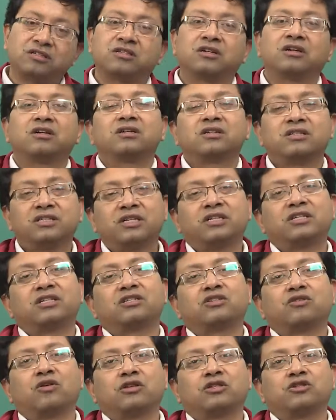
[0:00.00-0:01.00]
third chit
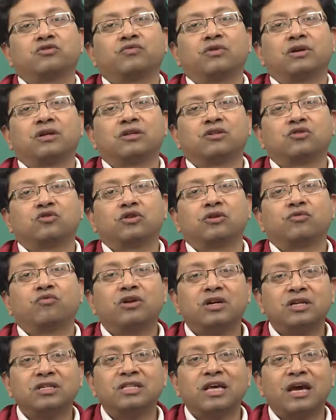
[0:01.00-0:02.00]
is also 1. So,
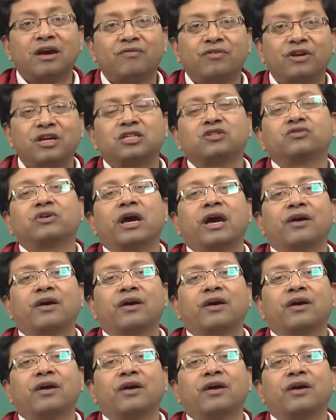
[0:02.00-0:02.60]
what is the average?